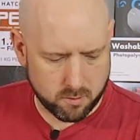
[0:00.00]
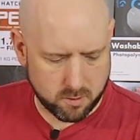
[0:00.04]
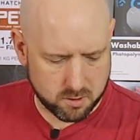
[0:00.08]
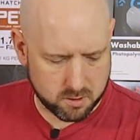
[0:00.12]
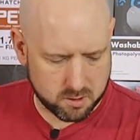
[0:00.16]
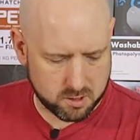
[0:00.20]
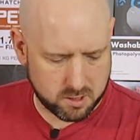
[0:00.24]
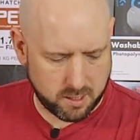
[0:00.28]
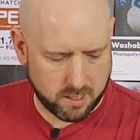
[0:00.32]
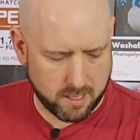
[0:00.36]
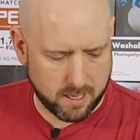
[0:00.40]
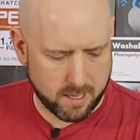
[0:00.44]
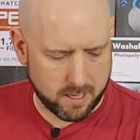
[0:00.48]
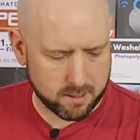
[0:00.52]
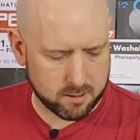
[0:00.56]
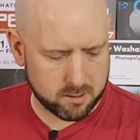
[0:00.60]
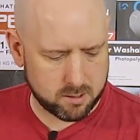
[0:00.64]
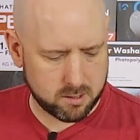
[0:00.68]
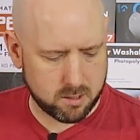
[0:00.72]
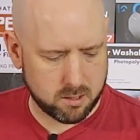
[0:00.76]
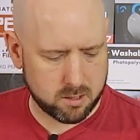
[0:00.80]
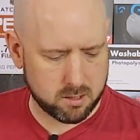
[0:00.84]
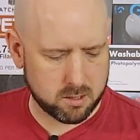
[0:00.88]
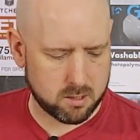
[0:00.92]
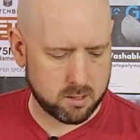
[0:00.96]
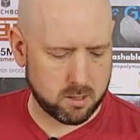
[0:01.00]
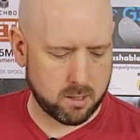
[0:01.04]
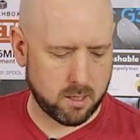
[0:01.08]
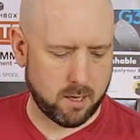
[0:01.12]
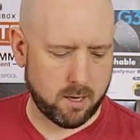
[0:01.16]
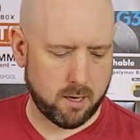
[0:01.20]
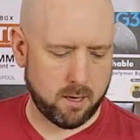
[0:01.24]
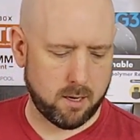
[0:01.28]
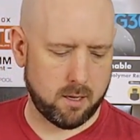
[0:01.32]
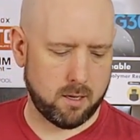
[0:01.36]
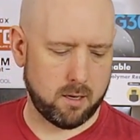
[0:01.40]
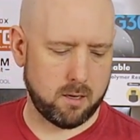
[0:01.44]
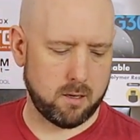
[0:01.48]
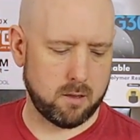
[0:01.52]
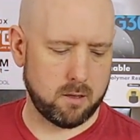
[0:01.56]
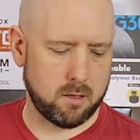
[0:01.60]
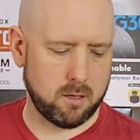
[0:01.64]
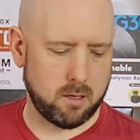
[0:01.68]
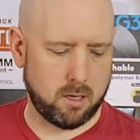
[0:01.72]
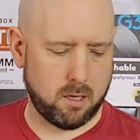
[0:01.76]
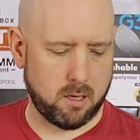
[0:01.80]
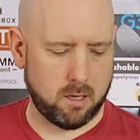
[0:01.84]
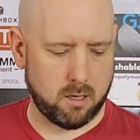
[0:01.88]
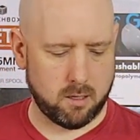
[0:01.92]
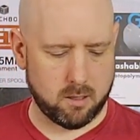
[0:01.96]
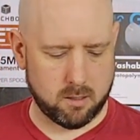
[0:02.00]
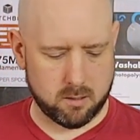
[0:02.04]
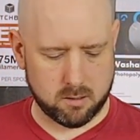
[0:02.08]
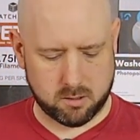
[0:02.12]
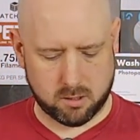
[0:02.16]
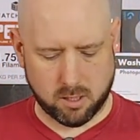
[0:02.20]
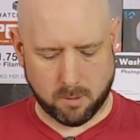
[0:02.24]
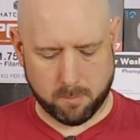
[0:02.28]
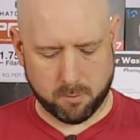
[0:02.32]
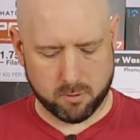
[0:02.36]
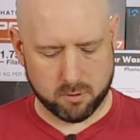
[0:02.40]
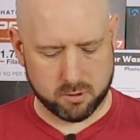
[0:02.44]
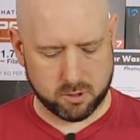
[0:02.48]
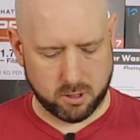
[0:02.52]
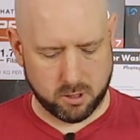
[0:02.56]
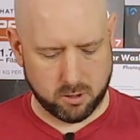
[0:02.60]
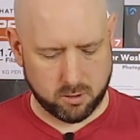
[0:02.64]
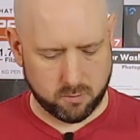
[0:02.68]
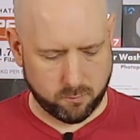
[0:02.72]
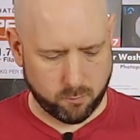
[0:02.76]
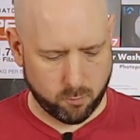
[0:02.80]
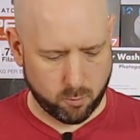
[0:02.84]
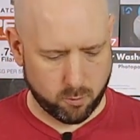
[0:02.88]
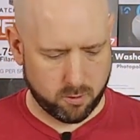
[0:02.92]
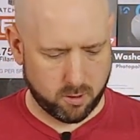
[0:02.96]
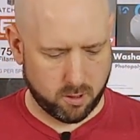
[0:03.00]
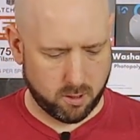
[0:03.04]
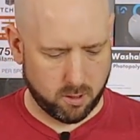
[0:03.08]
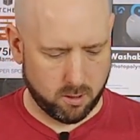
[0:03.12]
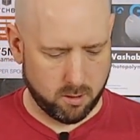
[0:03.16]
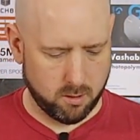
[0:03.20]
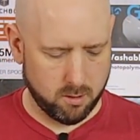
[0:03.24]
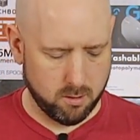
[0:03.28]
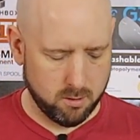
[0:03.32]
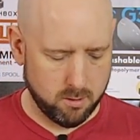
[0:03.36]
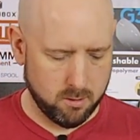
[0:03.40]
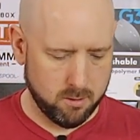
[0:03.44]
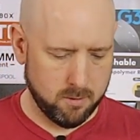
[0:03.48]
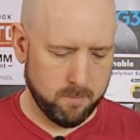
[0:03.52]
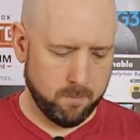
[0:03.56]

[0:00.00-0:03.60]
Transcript: the Z axis and the steppers each for the